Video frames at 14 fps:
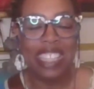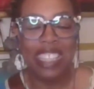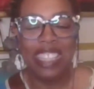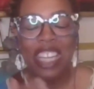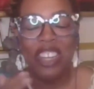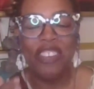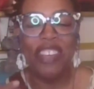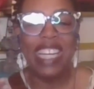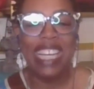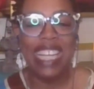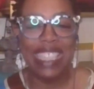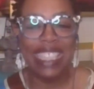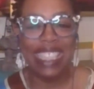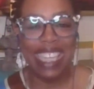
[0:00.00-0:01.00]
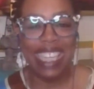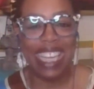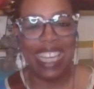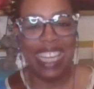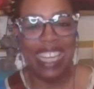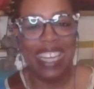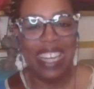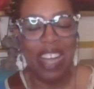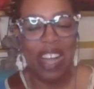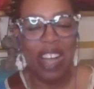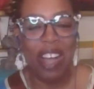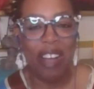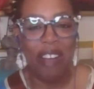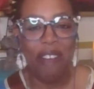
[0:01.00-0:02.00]
the synchronicity
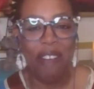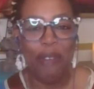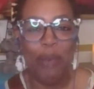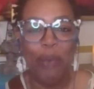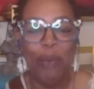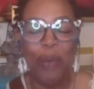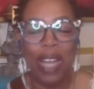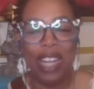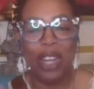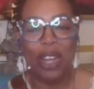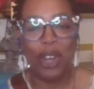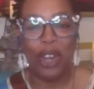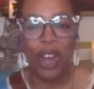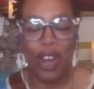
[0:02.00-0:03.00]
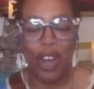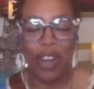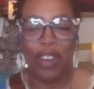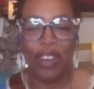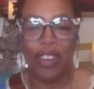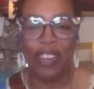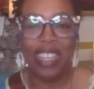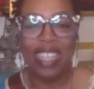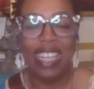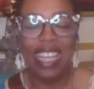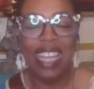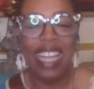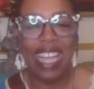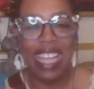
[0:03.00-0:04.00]
of what occurred
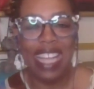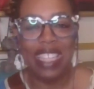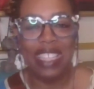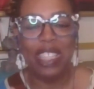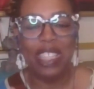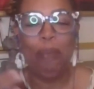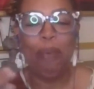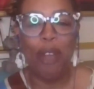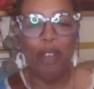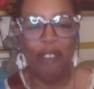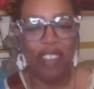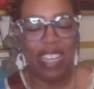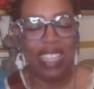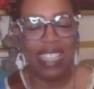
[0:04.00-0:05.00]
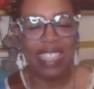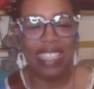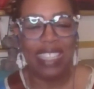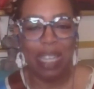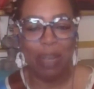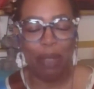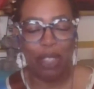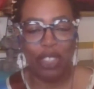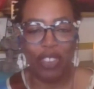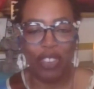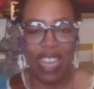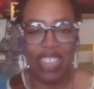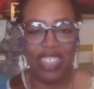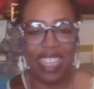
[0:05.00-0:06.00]
is the perfect
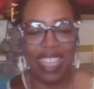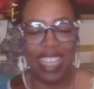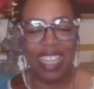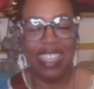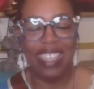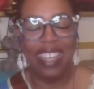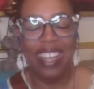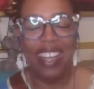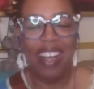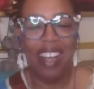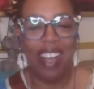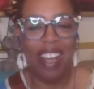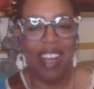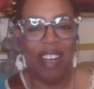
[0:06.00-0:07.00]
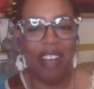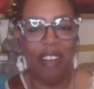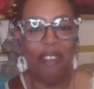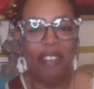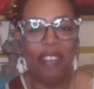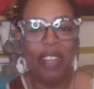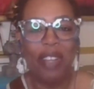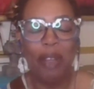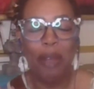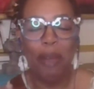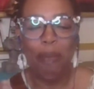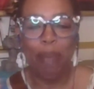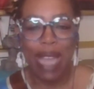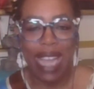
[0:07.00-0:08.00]
demonstration of
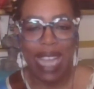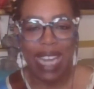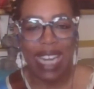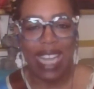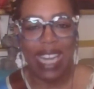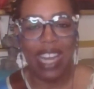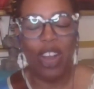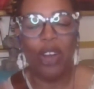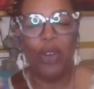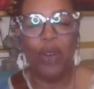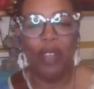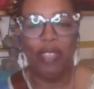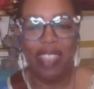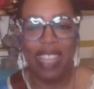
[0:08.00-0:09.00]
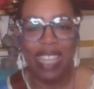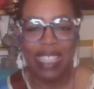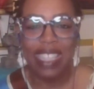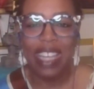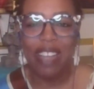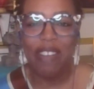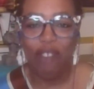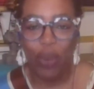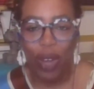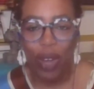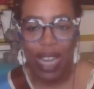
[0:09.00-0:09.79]
being in our authentic